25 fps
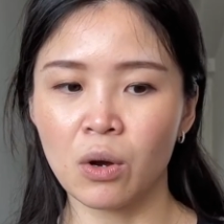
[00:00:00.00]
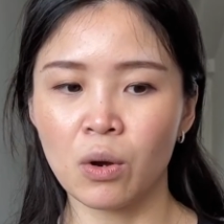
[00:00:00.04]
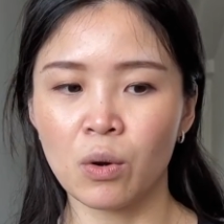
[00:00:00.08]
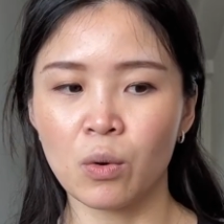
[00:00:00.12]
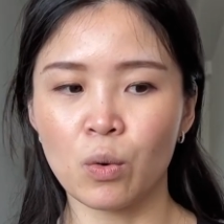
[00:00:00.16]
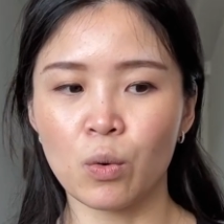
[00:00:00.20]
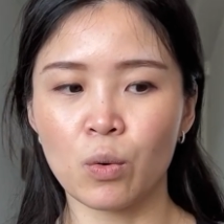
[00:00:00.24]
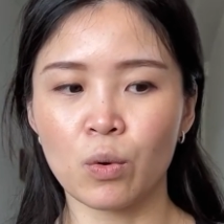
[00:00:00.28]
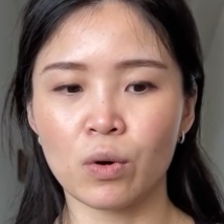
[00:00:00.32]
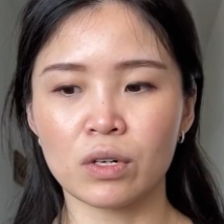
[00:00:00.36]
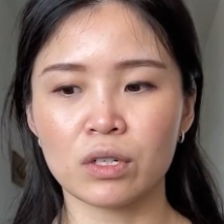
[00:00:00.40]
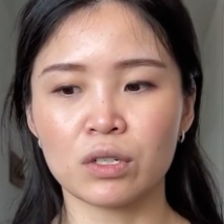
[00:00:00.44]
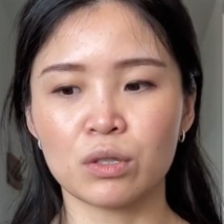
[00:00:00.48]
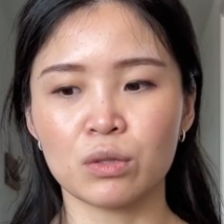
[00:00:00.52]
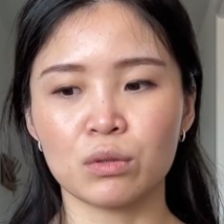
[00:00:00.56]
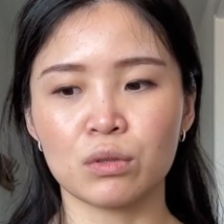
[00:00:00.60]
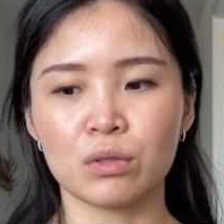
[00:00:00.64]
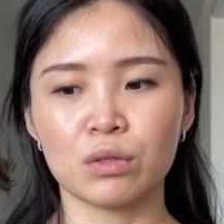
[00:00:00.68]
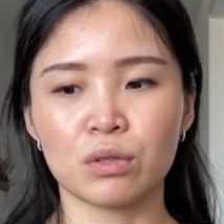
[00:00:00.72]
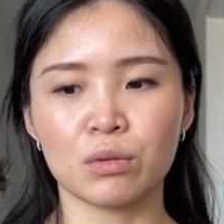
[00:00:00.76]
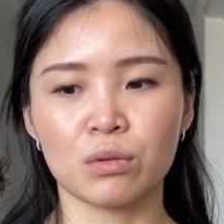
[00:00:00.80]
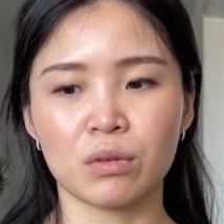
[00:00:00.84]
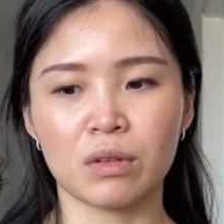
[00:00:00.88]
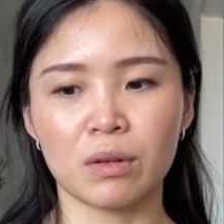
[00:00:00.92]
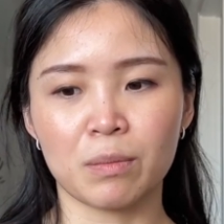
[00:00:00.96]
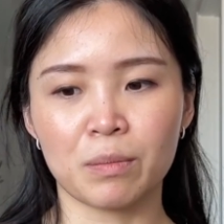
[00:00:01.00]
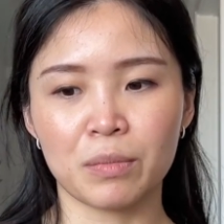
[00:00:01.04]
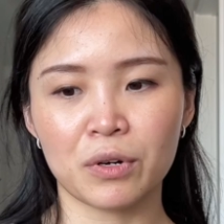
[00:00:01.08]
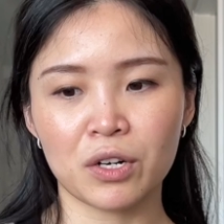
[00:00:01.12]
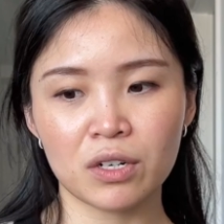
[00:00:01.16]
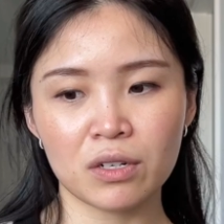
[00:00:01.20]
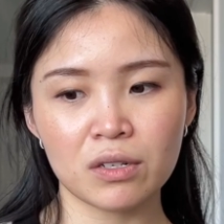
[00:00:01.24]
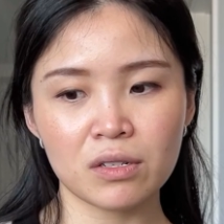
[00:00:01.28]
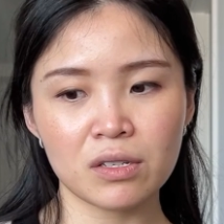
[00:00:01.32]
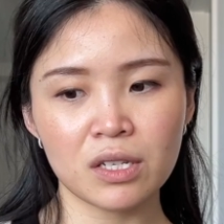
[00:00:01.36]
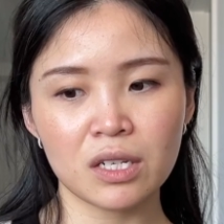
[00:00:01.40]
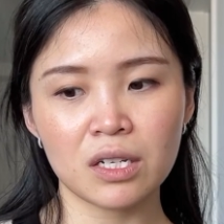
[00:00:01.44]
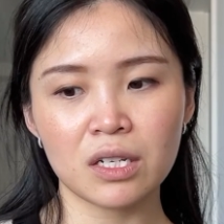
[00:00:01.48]
or due to the
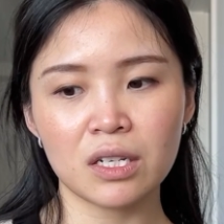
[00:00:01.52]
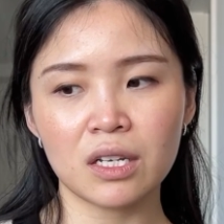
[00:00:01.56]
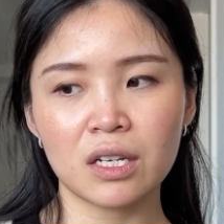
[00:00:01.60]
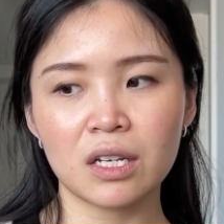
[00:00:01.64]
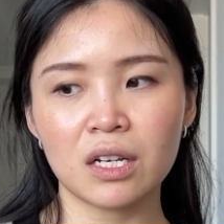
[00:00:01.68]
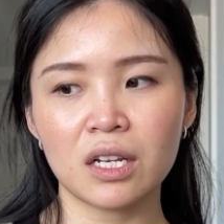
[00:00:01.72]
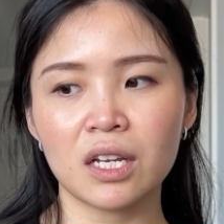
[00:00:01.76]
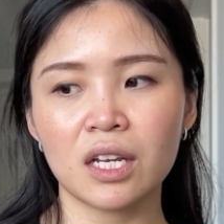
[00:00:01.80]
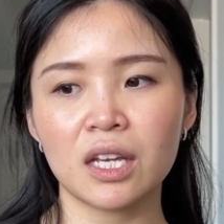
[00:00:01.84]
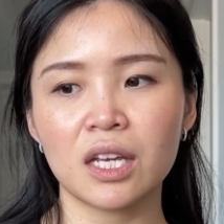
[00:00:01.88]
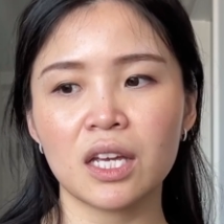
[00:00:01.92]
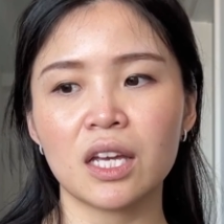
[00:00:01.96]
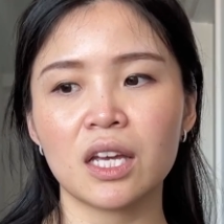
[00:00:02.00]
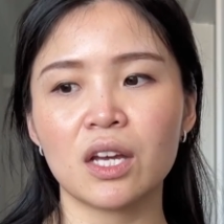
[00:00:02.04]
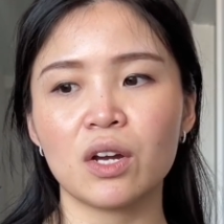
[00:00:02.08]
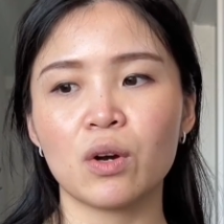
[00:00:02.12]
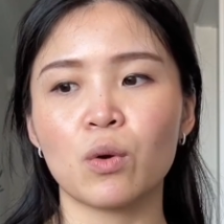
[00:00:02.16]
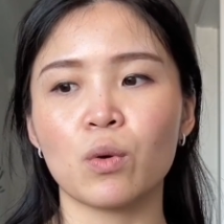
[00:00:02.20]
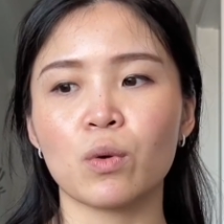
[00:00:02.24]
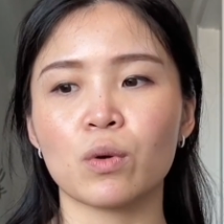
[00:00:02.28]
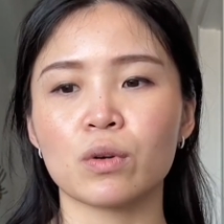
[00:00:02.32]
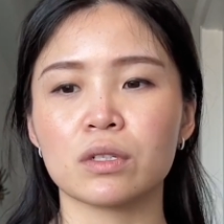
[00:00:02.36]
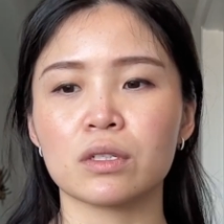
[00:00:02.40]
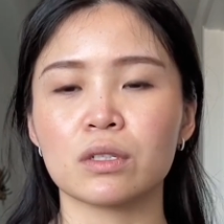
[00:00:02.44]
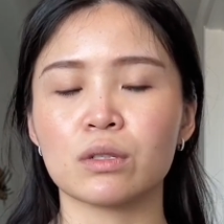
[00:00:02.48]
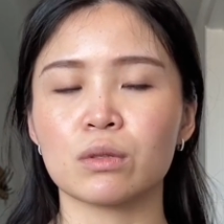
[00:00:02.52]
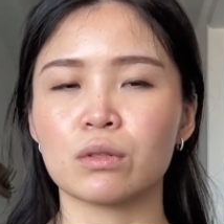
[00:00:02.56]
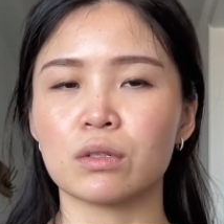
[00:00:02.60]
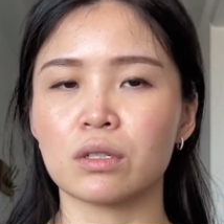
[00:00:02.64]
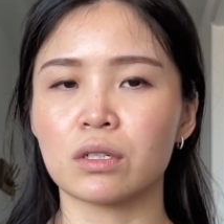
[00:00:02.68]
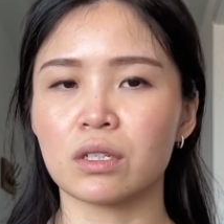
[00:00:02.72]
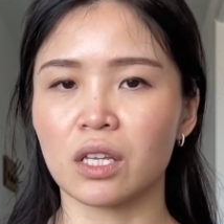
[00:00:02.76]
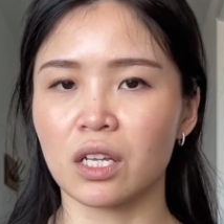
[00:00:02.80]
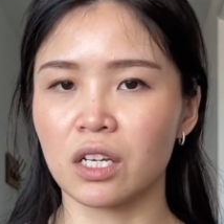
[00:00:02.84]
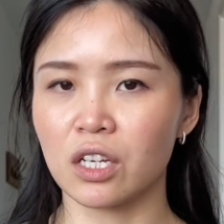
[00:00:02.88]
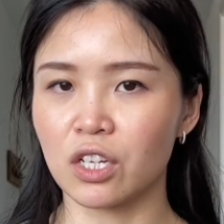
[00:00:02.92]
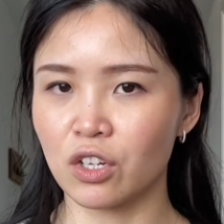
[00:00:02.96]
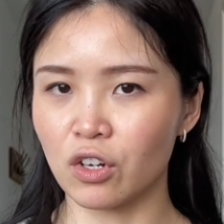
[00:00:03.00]
person knitting it or due to
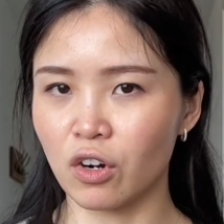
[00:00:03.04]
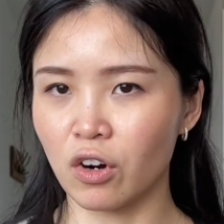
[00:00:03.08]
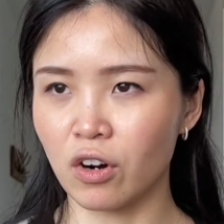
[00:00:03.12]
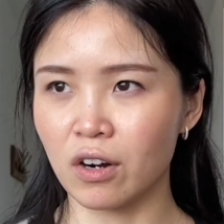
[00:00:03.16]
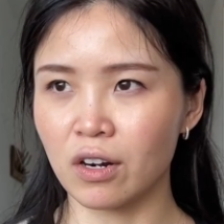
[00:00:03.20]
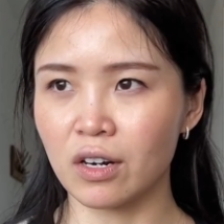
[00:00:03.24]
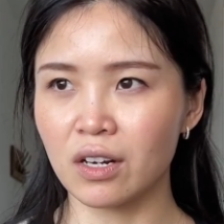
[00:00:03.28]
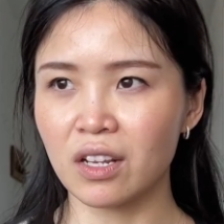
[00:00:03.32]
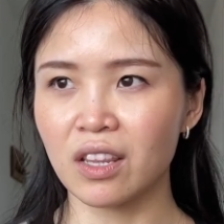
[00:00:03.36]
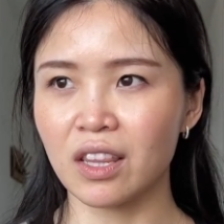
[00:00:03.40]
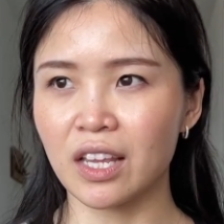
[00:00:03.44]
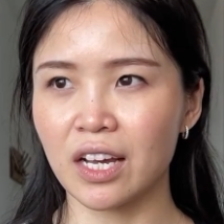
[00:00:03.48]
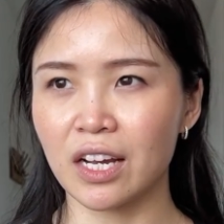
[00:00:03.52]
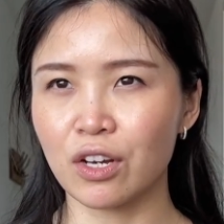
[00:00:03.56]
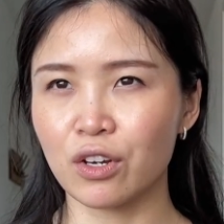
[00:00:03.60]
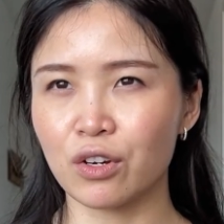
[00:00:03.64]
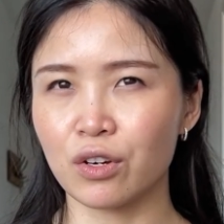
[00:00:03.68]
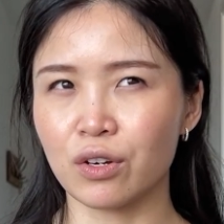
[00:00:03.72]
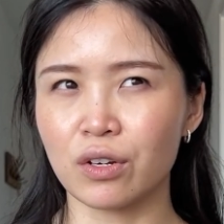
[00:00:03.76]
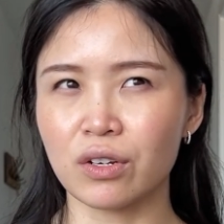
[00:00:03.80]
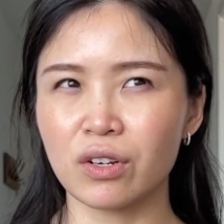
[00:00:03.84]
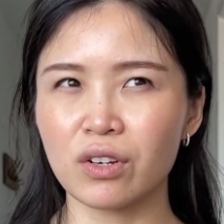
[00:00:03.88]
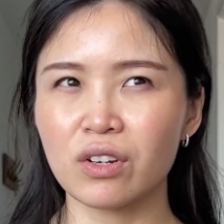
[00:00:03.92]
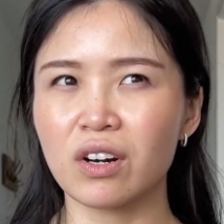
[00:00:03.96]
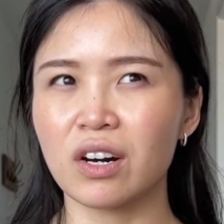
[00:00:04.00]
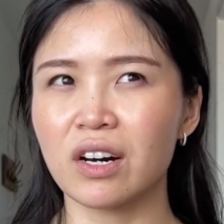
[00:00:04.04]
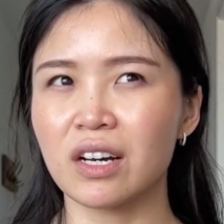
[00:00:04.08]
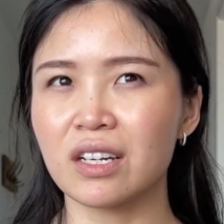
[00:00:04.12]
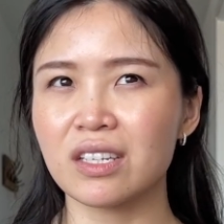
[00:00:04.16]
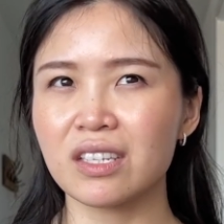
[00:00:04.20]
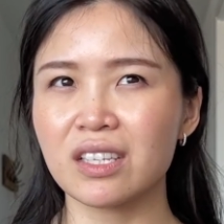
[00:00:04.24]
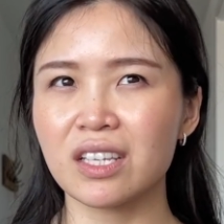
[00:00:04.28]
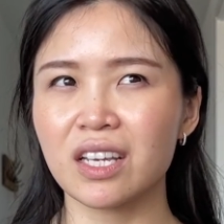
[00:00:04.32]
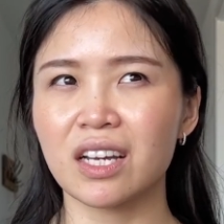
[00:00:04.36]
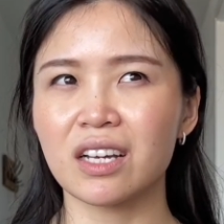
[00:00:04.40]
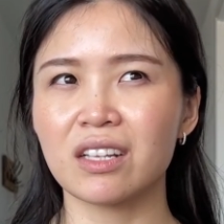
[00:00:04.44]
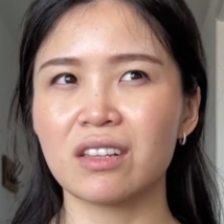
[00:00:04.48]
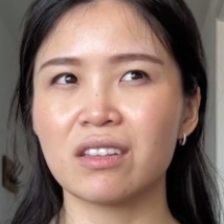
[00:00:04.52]
the yarn that could
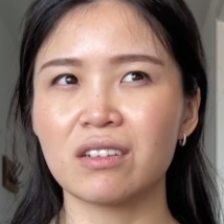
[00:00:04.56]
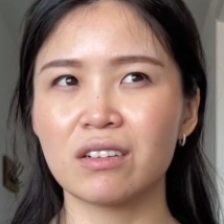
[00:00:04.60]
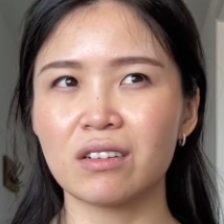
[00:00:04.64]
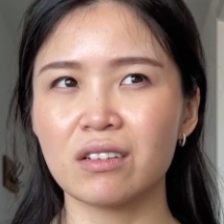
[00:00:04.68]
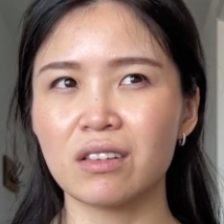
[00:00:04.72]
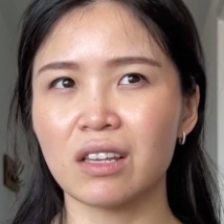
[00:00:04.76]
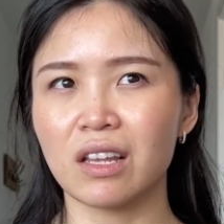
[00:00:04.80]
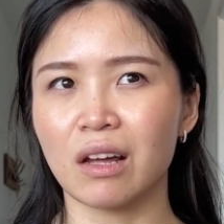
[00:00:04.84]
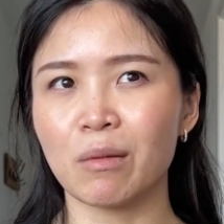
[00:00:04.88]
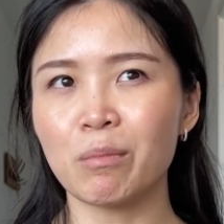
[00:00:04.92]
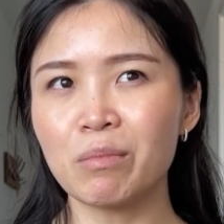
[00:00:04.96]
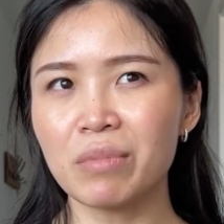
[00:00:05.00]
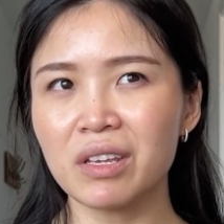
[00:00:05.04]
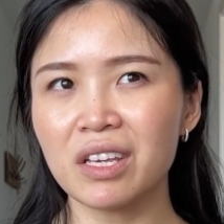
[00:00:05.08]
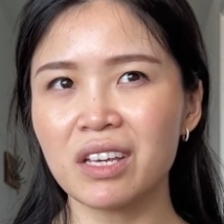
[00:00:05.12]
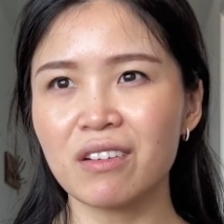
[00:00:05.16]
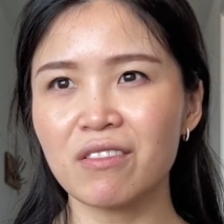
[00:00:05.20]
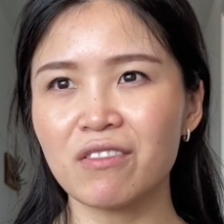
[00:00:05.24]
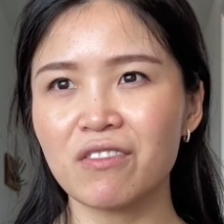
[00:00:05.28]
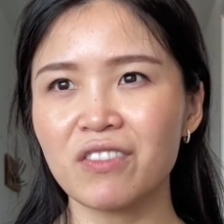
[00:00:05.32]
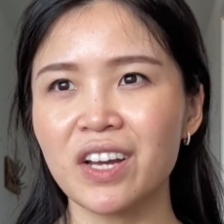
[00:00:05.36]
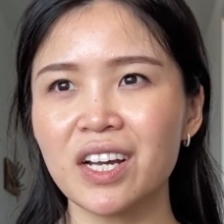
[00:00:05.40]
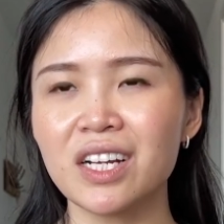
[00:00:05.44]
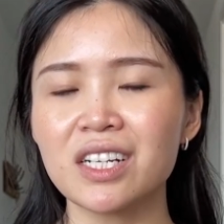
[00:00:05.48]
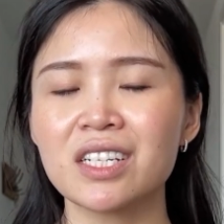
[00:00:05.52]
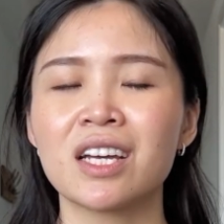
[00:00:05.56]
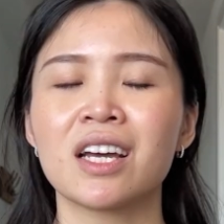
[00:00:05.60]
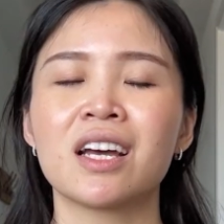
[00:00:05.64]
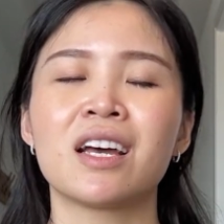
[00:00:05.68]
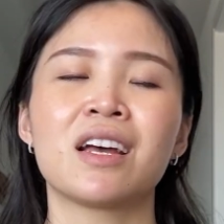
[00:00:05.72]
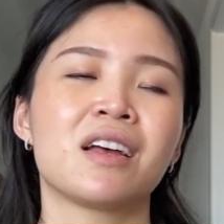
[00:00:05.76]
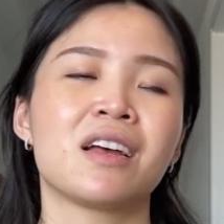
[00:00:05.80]
cause like a little lumpy effect.